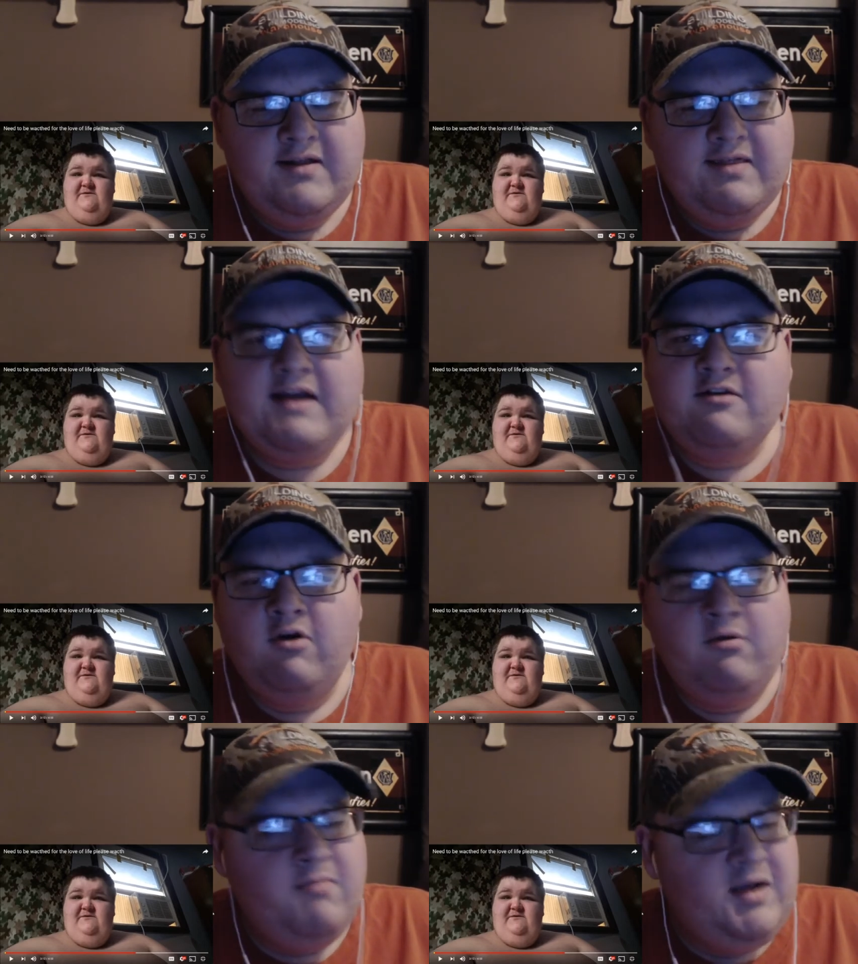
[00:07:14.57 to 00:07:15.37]
Speaker 1: That
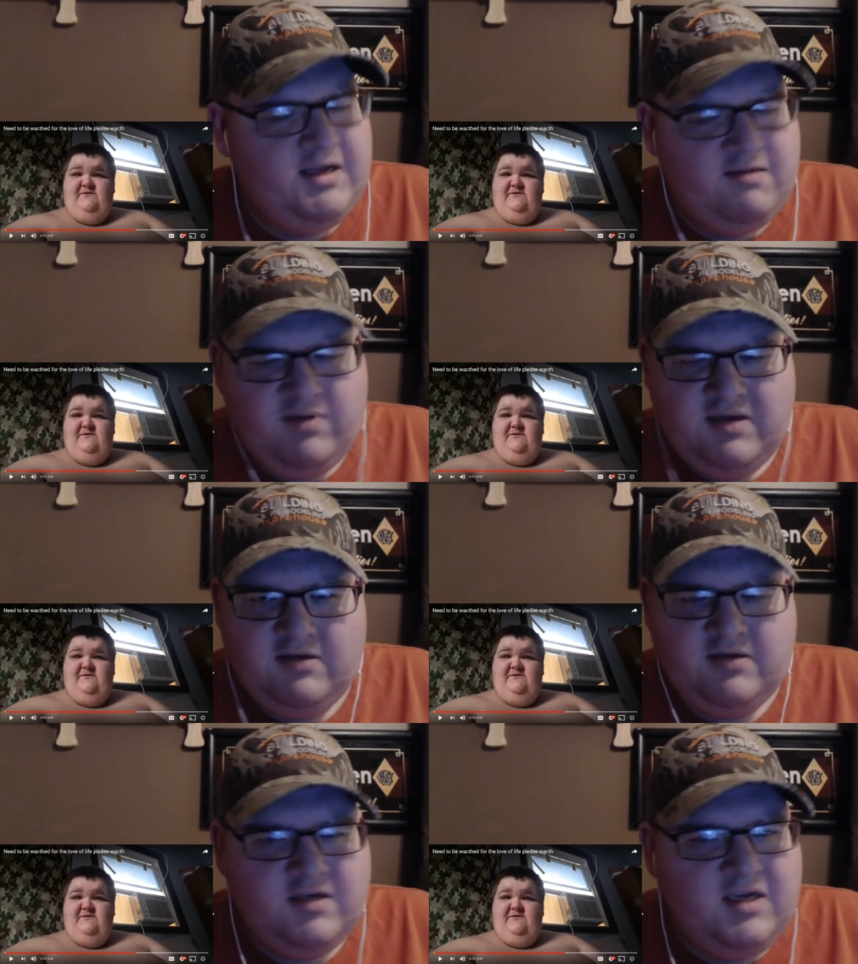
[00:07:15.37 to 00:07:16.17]
don't make a bit of
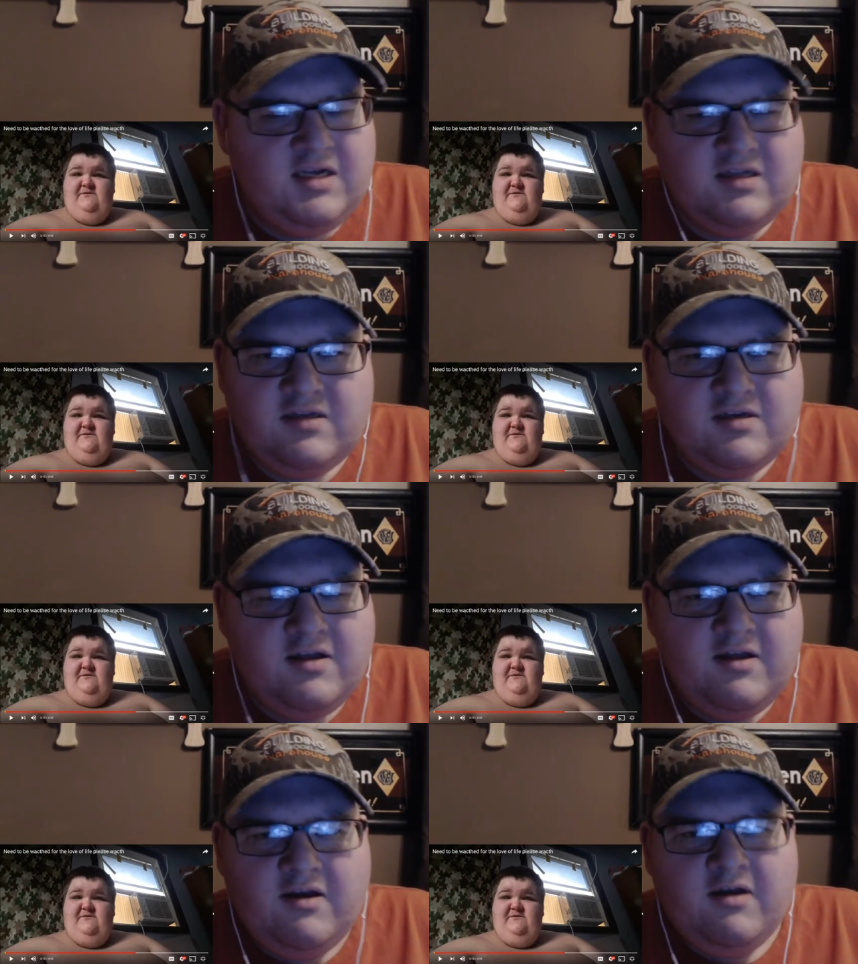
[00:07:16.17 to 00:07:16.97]
sense.
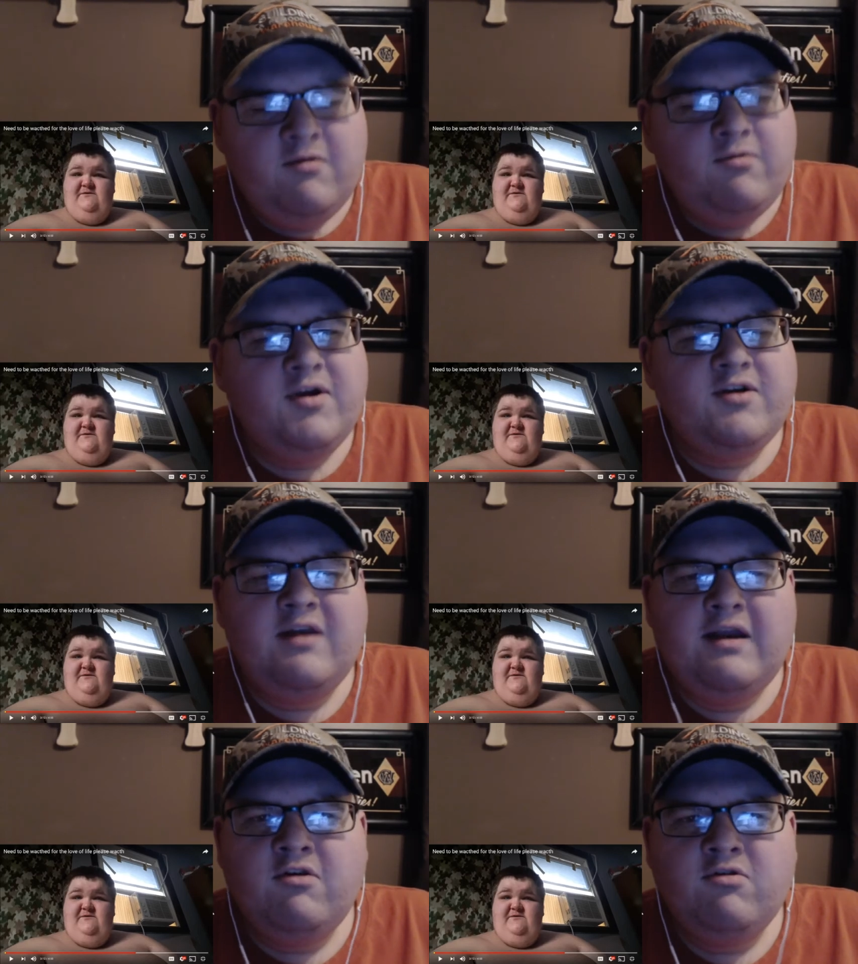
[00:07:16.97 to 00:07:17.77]
What's an
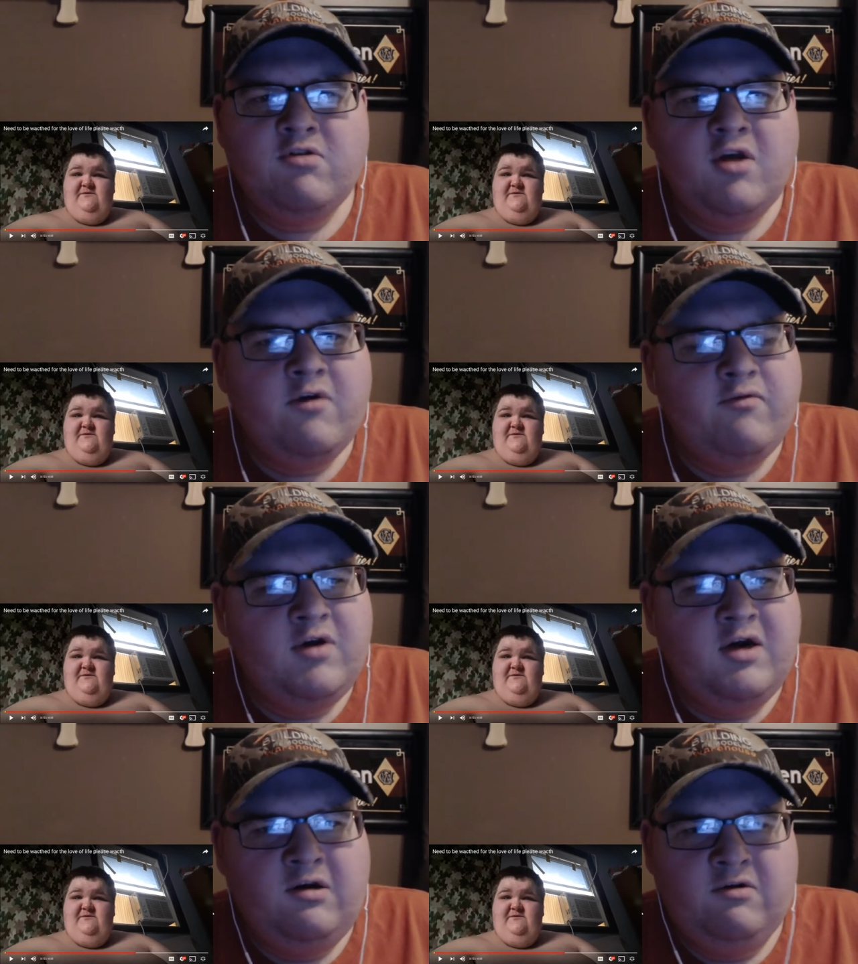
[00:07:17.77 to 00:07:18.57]
airsoft
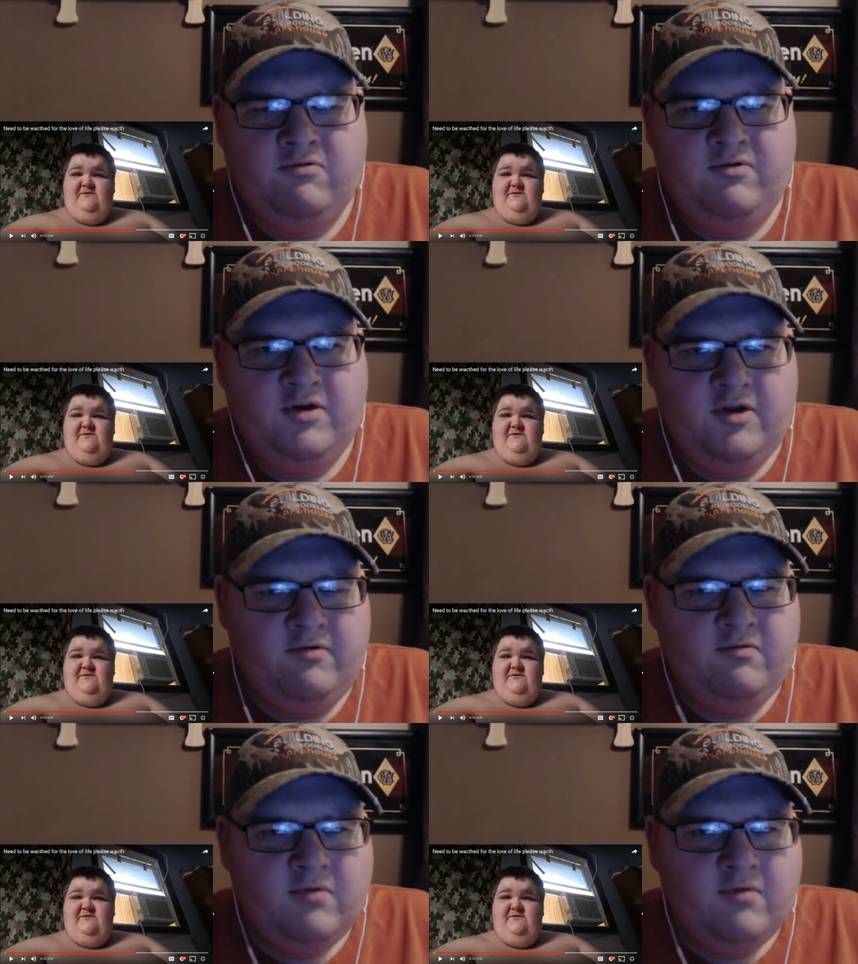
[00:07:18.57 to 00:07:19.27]
gun gonna do?